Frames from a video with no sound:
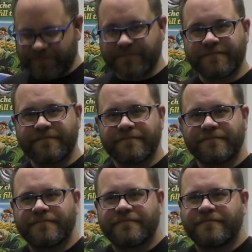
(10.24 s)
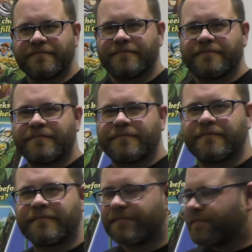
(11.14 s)

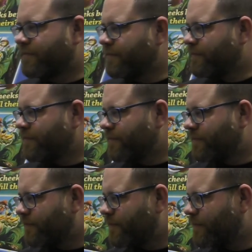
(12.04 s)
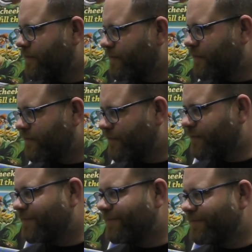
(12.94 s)

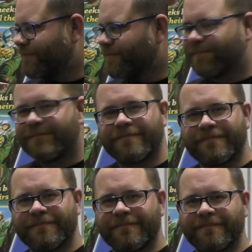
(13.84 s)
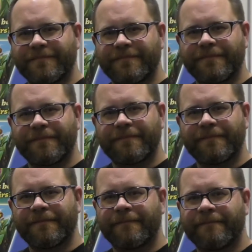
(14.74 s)

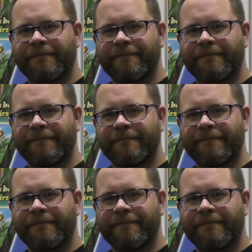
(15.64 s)
[no speech]